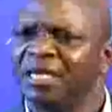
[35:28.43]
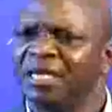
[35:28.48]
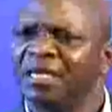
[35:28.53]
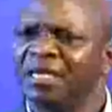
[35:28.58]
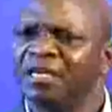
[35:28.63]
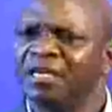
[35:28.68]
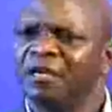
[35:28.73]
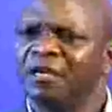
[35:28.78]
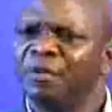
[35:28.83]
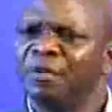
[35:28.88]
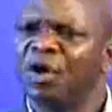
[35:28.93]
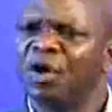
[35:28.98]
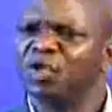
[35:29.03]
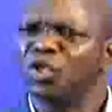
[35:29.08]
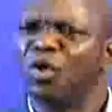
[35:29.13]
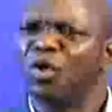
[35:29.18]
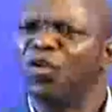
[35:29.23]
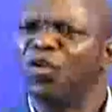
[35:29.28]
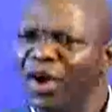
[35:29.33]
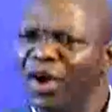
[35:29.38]
because of
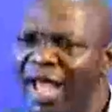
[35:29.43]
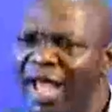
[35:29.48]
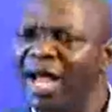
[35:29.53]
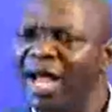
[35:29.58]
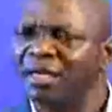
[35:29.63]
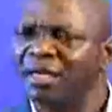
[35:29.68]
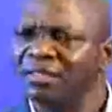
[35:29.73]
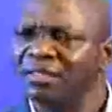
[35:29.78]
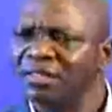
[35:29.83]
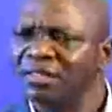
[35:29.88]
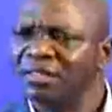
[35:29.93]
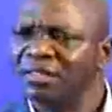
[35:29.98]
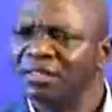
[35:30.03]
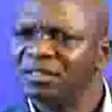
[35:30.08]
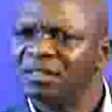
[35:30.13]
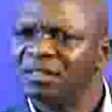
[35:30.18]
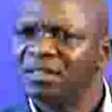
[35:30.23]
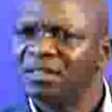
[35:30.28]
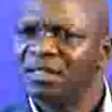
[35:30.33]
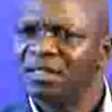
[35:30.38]
hunger.
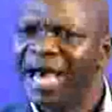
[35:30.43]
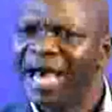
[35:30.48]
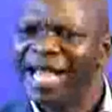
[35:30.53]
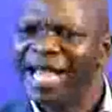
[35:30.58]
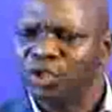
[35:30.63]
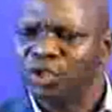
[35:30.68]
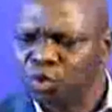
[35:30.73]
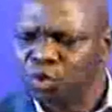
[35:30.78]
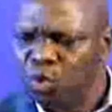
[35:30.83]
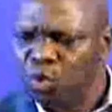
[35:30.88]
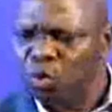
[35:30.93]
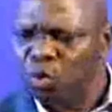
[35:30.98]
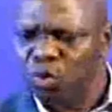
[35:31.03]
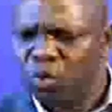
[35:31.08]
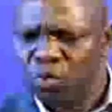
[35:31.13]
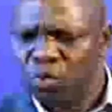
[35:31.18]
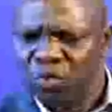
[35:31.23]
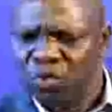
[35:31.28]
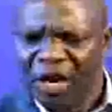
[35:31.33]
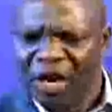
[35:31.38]
I took
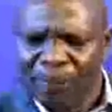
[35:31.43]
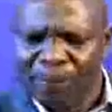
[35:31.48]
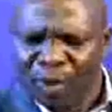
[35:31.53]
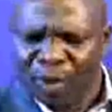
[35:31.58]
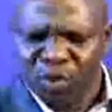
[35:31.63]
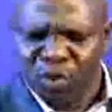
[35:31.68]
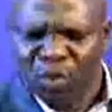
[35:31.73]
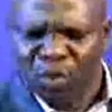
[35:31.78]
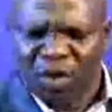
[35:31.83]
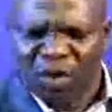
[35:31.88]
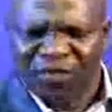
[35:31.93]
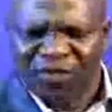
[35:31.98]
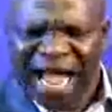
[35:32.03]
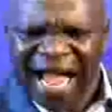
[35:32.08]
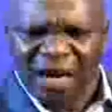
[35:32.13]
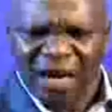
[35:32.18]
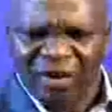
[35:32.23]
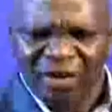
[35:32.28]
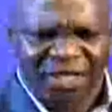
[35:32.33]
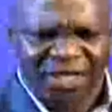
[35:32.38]
the bottle of anointing